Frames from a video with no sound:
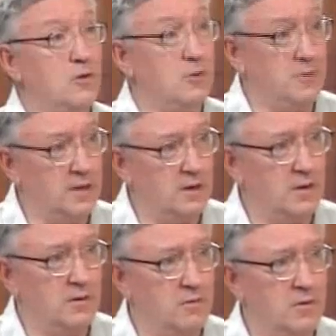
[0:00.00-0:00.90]
European
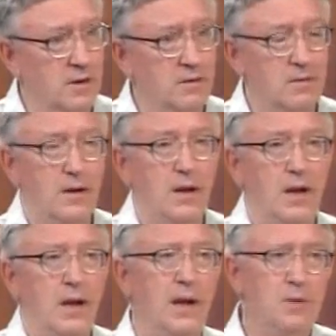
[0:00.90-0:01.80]
Union,
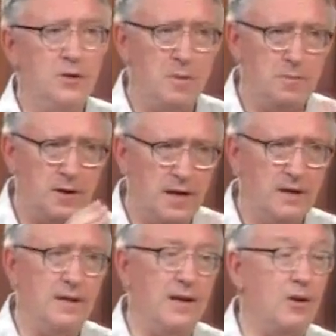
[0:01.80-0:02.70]
in which we
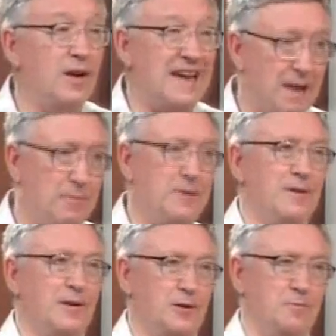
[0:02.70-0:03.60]
predicted that on a
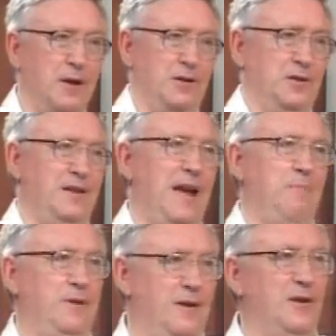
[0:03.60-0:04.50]
capitalist basis,
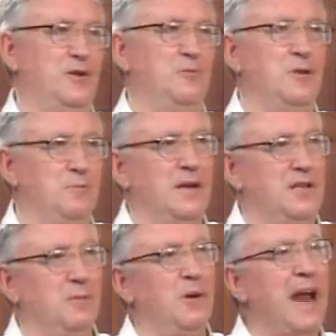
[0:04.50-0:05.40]
capitalism is
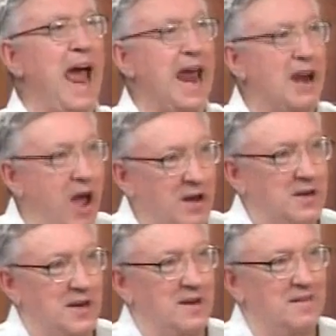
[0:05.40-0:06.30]
based upon
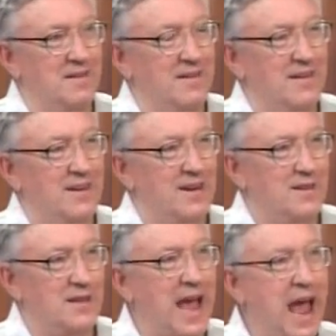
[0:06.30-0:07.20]
anarchy,
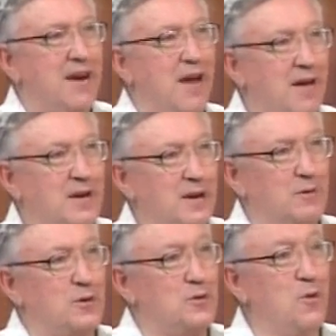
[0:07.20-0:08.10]
the anarchy of
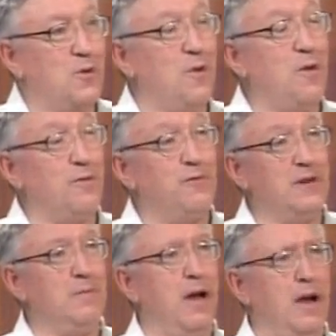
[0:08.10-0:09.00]
the so-called
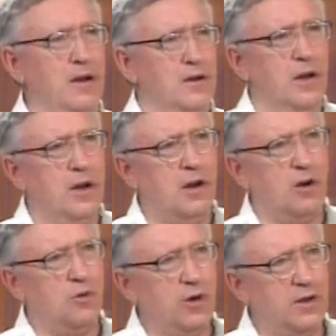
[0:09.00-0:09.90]
free market.
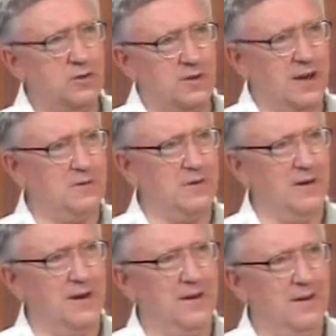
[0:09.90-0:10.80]
Although,
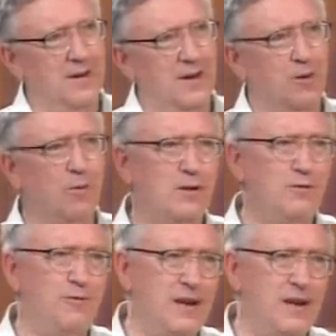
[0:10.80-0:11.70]
incidentally, what's
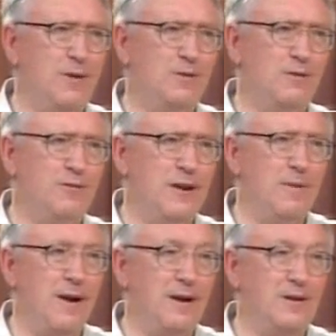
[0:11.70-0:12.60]
free about the free
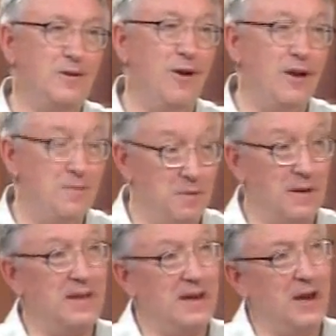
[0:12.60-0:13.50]
market economy
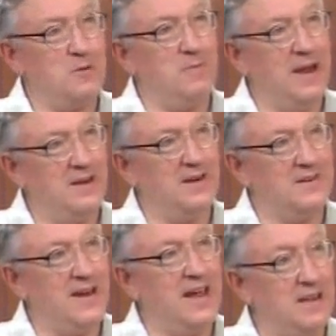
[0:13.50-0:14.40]
when they now depend
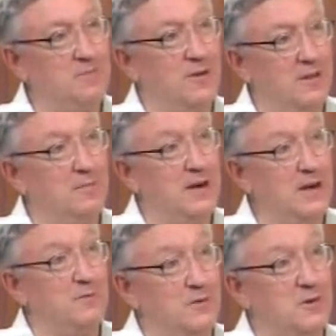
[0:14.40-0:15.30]
entirely upon the
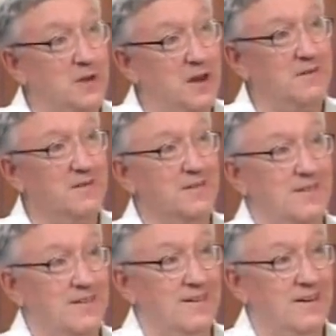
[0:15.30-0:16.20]
money of the state?
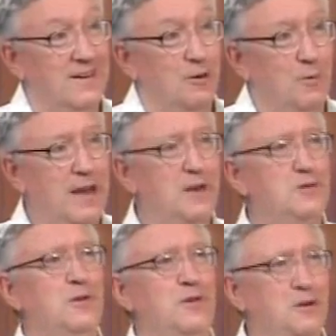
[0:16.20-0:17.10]
Where
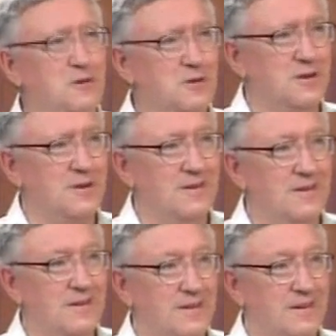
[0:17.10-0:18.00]
is the risk?
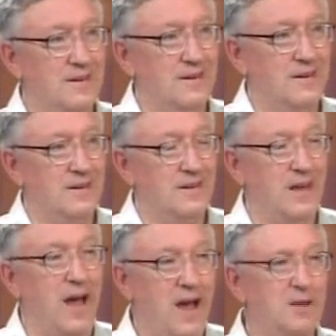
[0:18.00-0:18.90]

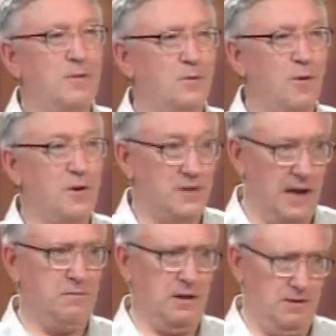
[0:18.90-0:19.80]
The argument was
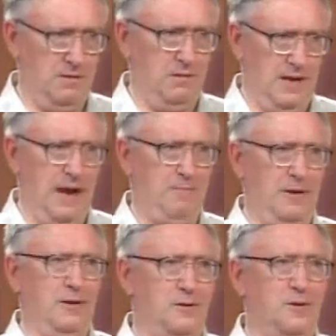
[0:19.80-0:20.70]
that the
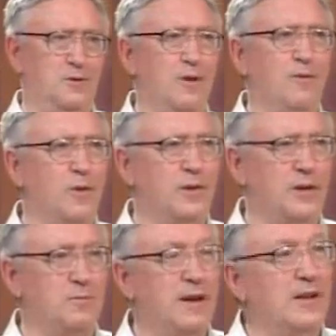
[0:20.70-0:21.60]
capitalists deserve all
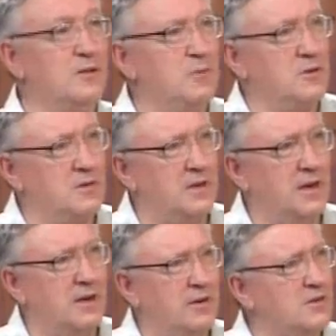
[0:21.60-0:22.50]
these billions because they
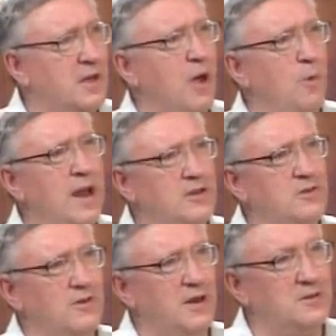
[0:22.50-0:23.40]
take a risk. Where's
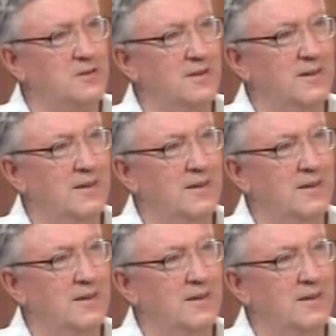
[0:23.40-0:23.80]
the risk?